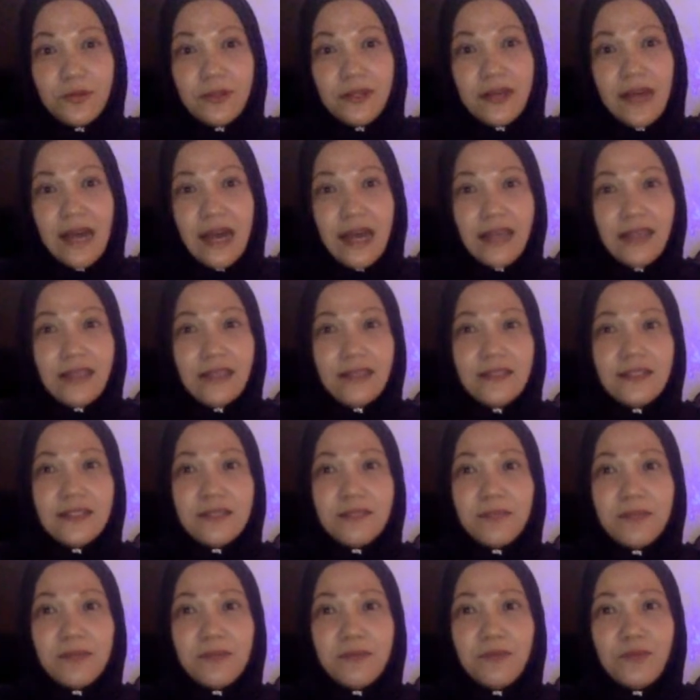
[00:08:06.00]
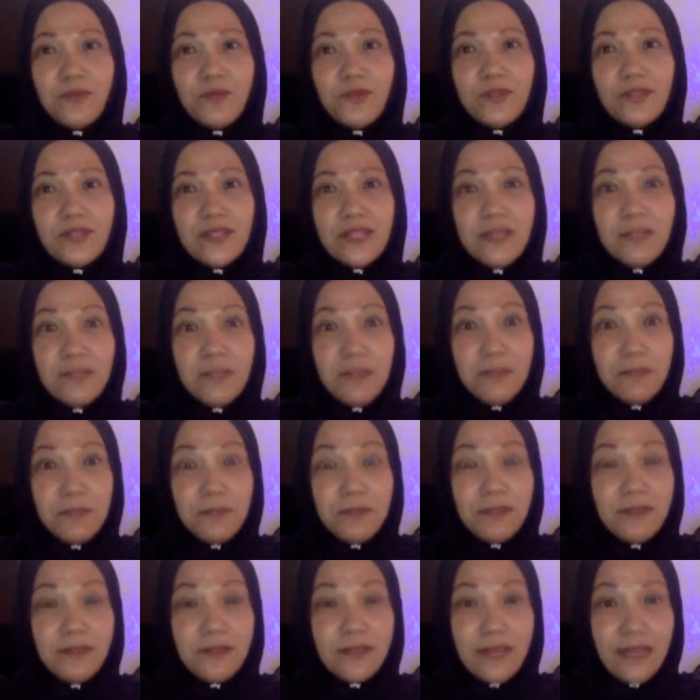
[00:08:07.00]
to the highest but mostly
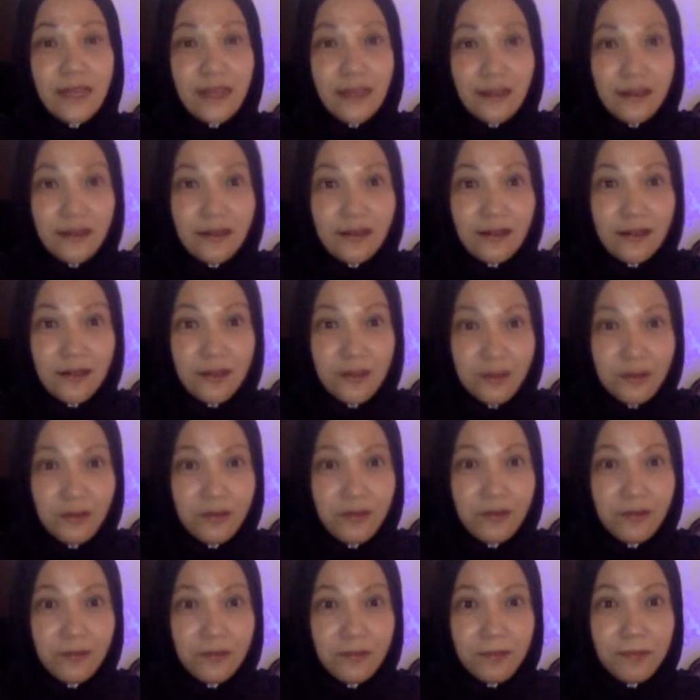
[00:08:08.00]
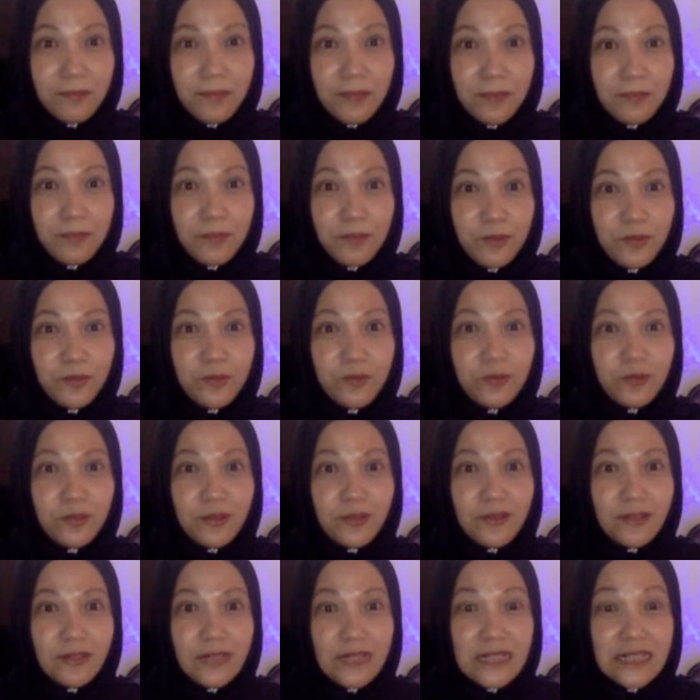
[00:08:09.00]
people there are you know people who
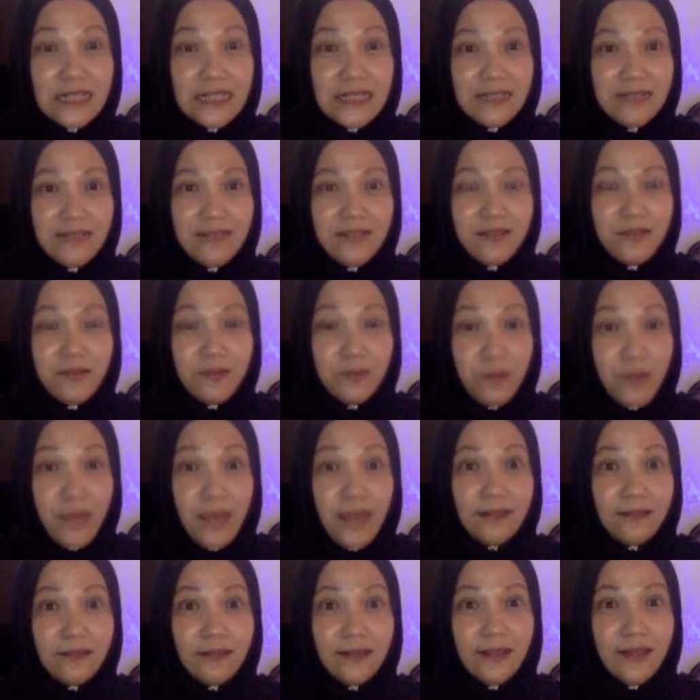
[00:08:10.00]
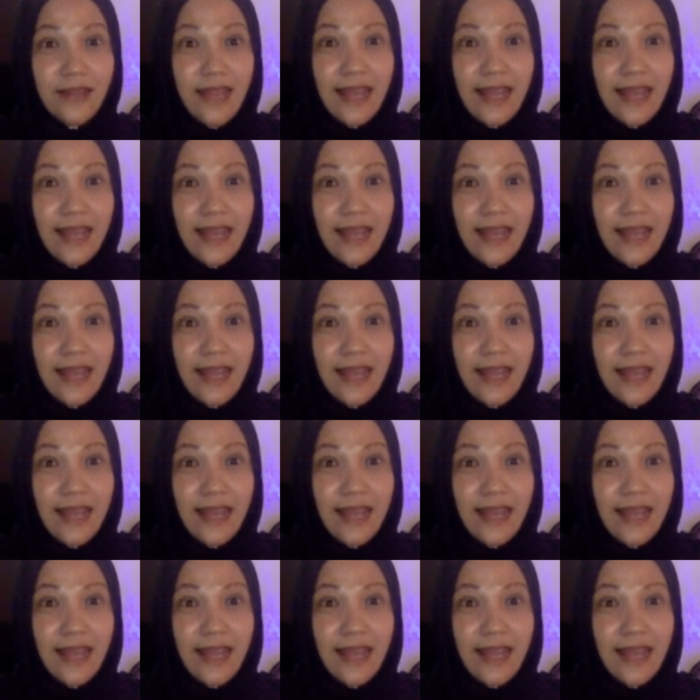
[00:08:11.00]
earn well